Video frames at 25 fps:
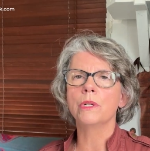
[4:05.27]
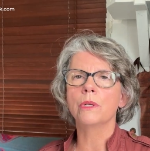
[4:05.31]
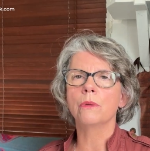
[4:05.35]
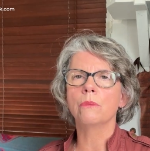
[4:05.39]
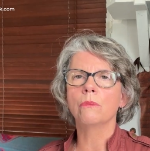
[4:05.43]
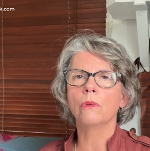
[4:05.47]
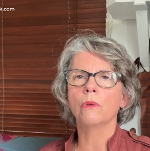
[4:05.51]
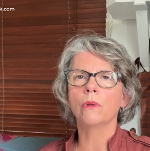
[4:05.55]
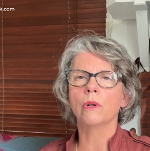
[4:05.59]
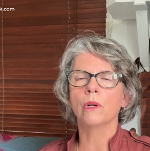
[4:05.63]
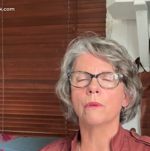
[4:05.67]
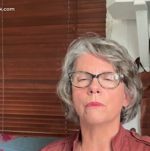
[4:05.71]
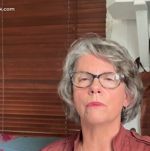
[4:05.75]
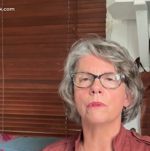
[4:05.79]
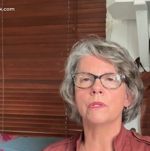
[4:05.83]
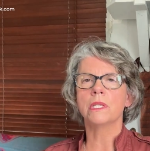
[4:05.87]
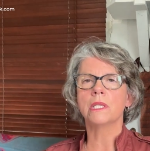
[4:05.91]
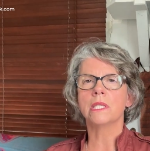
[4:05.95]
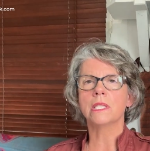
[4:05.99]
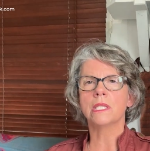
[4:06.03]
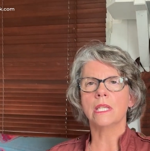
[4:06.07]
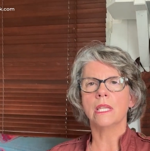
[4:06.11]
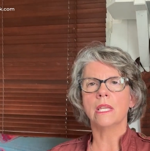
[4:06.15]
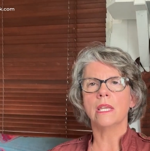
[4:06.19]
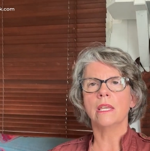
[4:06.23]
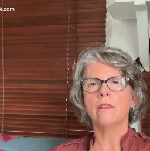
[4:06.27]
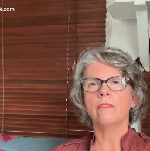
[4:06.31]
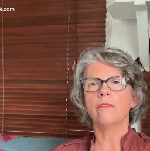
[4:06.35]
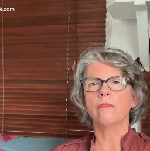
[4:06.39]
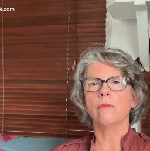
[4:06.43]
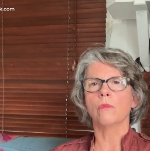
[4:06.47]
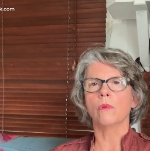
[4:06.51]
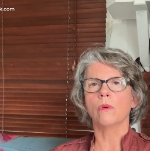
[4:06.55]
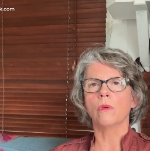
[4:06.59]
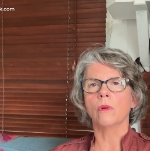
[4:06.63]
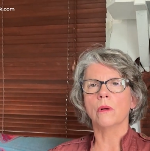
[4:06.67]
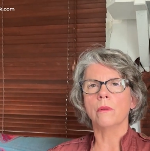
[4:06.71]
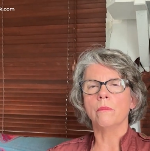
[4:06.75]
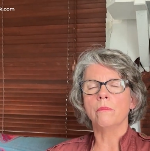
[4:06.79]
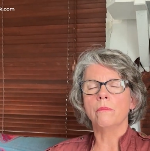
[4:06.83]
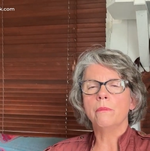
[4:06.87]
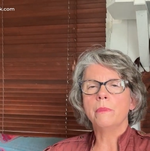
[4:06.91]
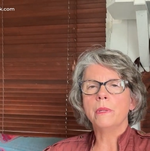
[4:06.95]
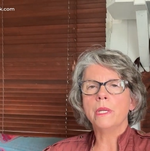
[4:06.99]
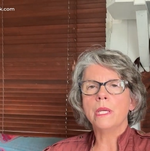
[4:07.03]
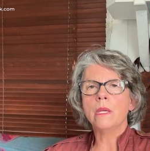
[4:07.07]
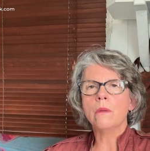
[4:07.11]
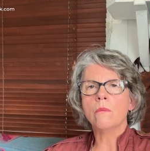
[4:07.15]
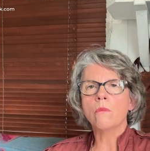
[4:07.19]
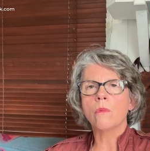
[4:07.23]
to more, receive more,
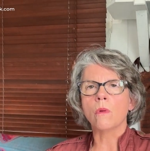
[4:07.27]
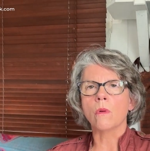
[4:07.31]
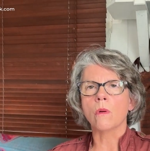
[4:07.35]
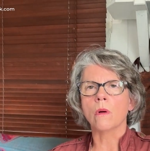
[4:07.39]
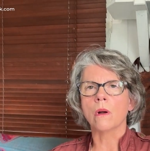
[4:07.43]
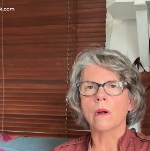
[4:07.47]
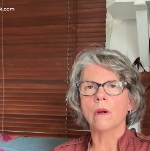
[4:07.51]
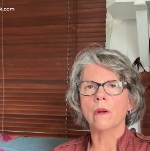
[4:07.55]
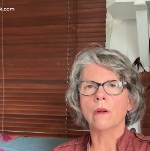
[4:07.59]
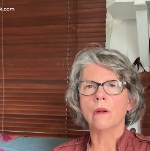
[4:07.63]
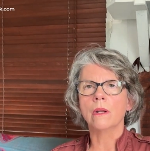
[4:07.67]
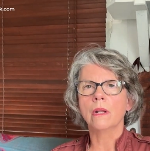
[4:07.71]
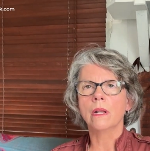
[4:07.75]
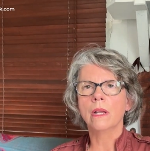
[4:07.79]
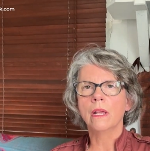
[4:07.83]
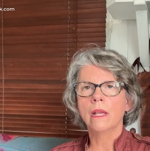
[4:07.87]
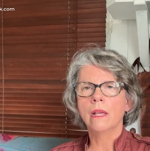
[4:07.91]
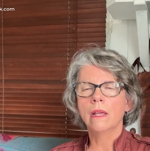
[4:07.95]
be more?